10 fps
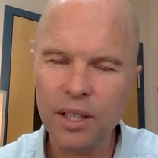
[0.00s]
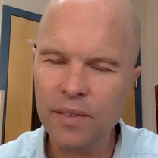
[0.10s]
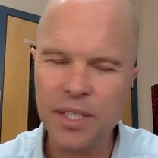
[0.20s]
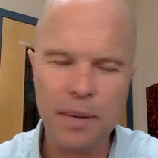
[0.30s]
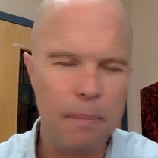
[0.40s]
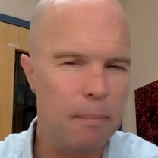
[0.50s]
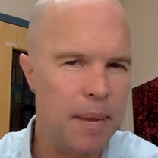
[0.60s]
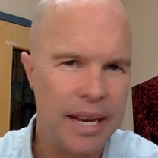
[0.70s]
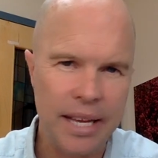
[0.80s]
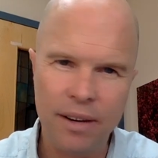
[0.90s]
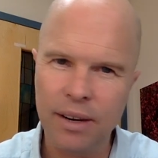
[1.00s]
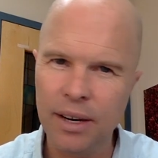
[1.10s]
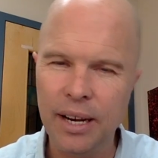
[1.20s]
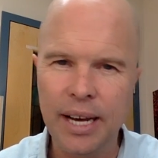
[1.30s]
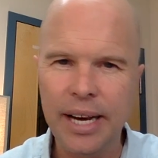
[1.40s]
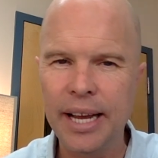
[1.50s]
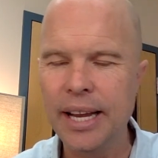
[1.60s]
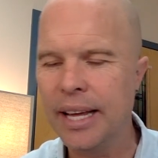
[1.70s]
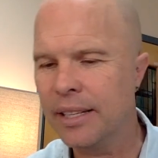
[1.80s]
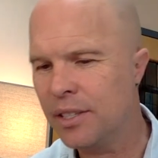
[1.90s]
of this meeting online
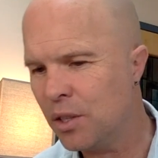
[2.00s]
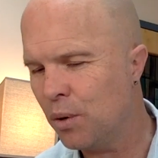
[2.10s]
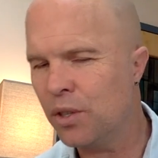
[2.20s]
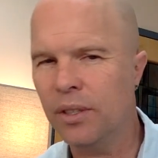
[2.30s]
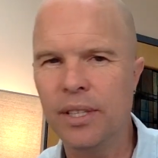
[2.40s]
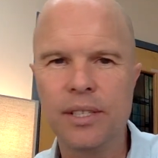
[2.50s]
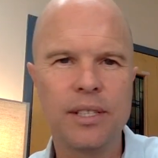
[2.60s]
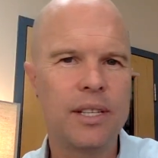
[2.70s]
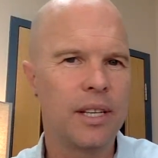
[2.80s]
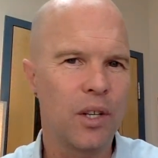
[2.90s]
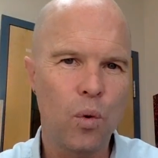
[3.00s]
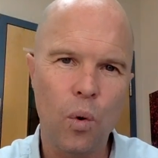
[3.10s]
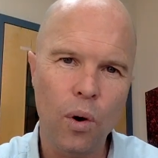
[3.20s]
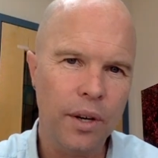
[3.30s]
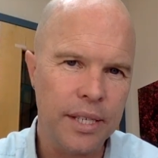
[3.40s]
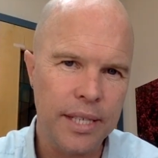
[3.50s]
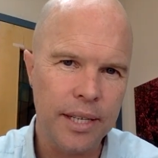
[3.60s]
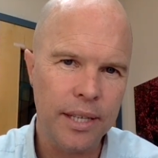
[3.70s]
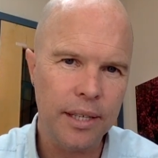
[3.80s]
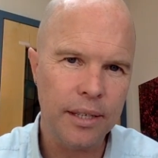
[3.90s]
and social distancing and
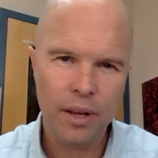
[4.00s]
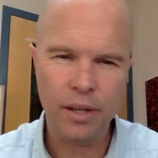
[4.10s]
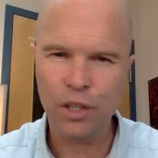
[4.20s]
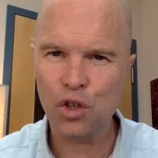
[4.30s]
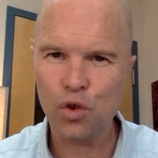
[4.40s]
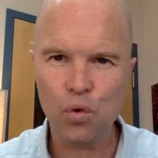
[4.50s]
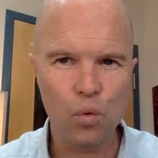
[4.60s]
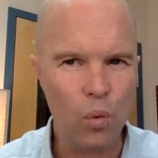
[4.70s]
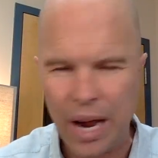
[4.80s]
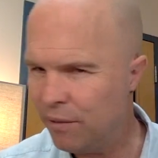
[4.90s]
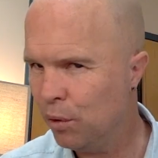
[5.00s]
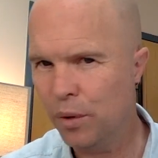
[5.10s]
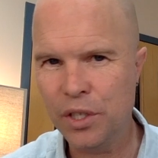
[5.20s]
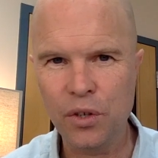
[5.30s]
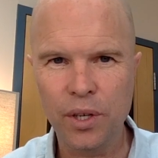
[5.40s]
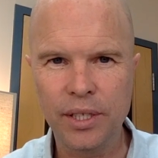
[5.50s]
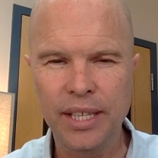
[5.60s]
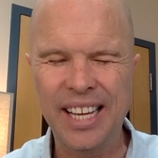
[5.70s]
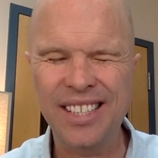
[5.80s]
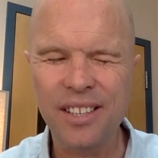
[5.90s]
quarantining and travel restricting,
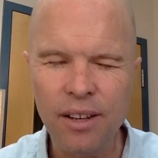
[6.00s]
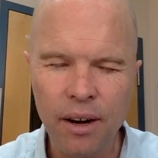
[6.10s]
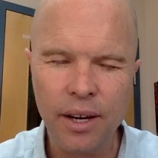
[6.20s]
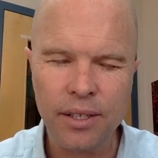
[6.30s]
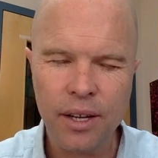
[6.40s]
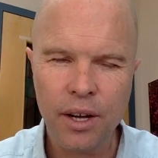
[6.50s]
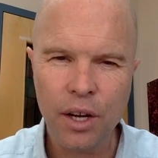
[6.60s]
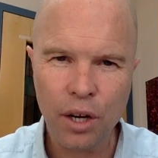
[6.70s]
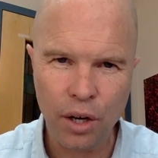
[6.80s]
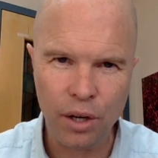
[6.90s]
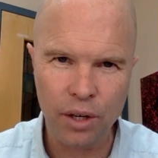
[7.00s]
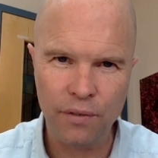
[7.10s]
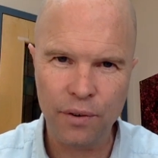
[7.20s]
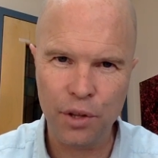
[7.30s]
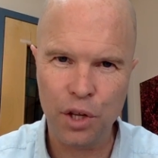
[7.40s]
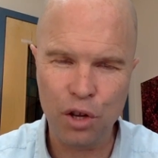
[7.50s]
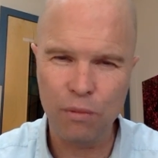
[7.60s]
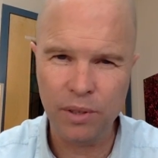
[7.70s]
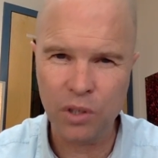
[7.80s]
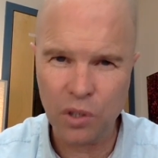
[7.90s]
it's not good for the
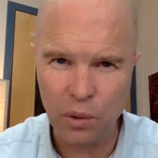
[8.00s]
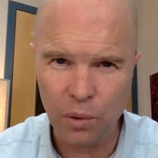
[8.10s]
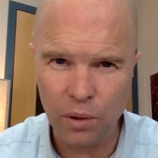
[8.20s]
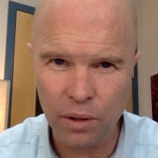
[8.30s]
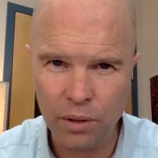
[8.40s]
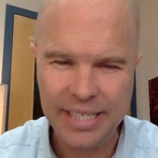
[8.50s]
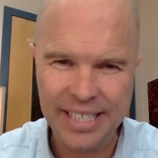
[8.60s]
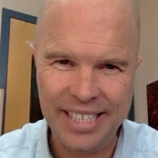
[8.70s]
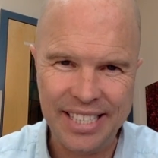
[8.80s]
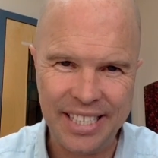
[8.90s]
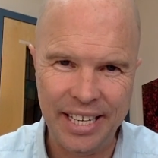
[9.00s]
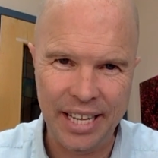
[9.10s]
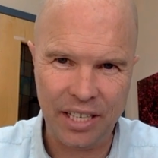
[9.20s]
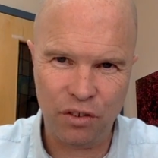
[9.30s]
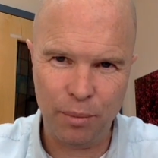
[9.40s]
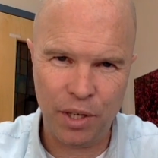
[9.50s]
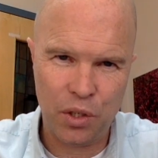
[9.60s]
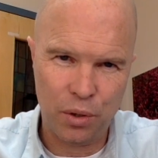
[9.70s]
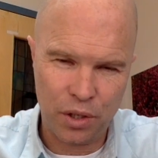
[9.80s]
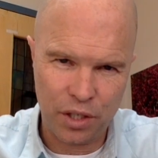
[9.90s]
human soul to disconnect from our
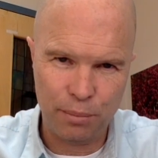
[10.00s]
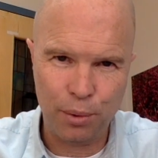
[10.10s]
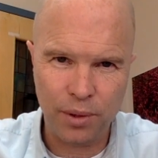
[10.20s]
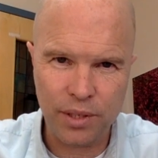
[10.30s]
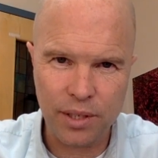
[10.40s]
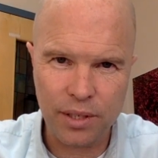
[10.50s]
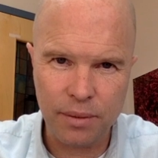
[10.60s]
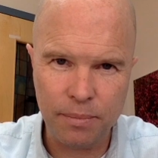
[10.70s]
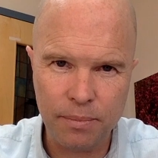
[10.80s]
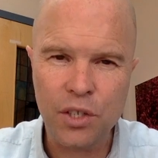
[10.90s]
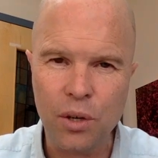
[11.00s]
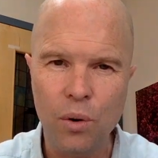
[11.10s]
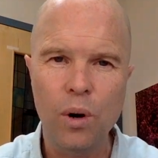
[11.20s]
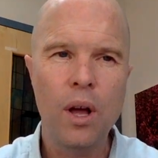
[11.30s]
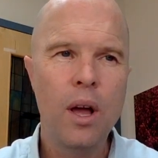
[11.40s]
social support system. So